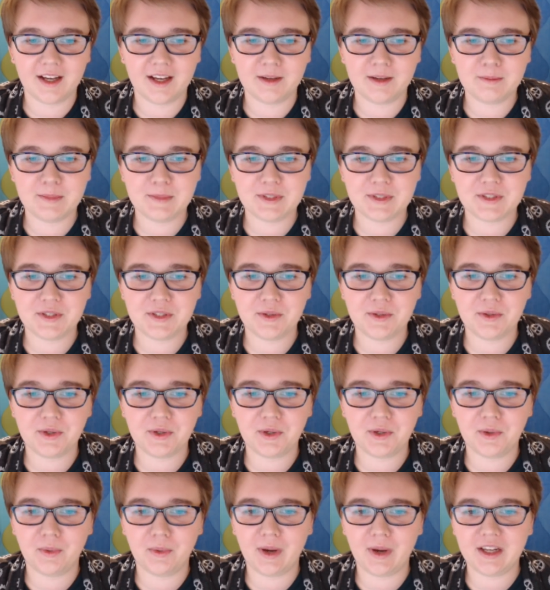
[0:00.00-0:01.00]
So the
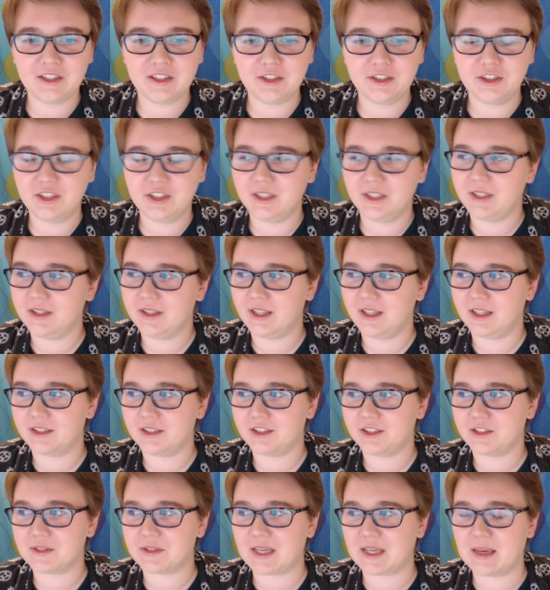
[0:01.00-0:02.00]
question that
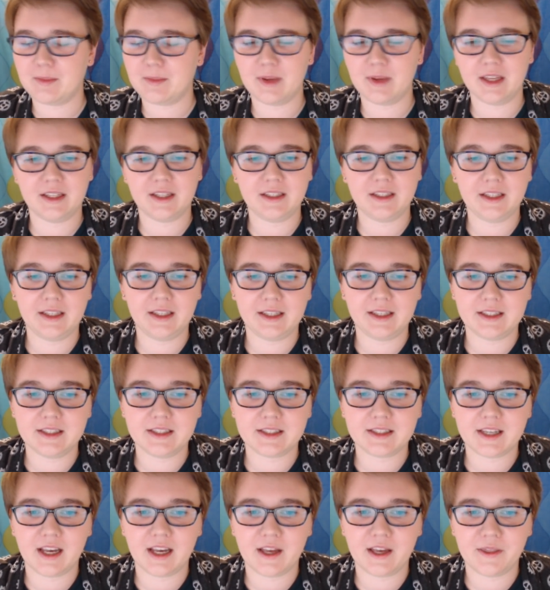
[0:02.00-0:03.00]
just came in is,
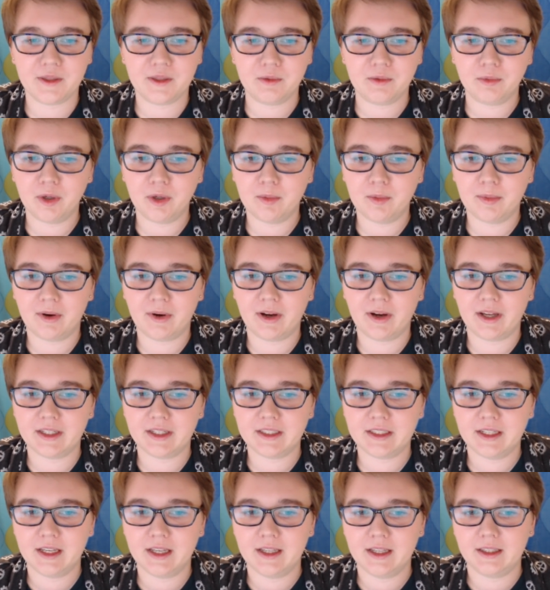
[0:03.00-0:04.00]
can the robot
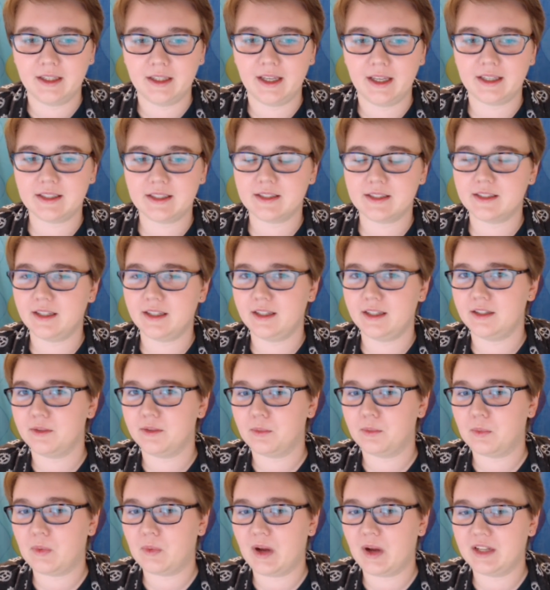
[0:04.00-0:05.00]
exceed
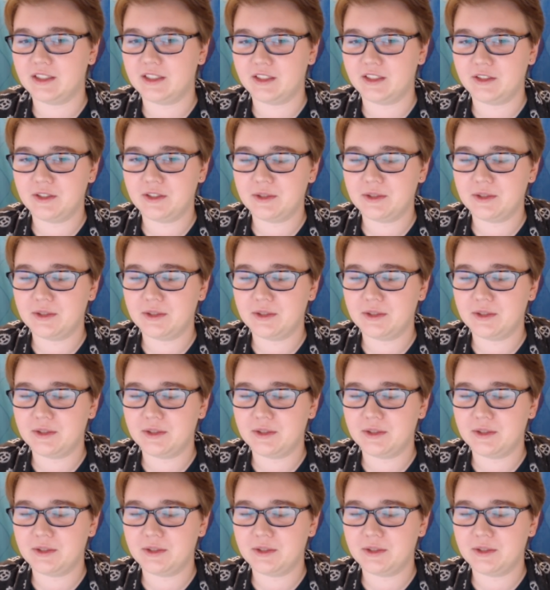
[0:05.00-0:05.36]
1 to 2